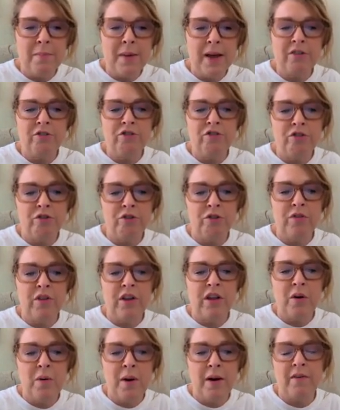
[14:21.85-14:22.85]
make sure
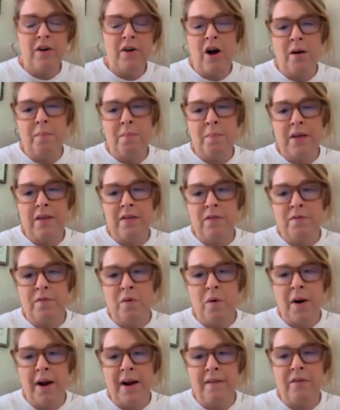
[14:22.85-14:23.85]
that you have copies
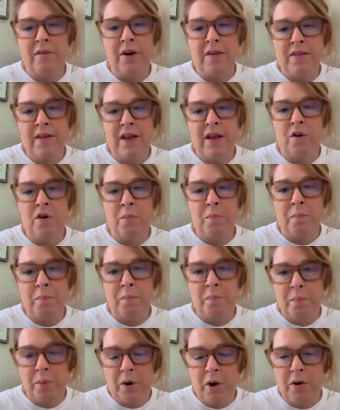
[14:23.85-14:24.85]
for every single
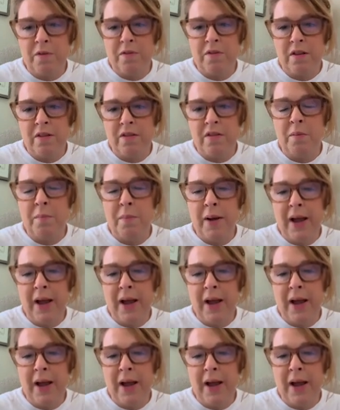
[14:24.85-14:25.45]
person. So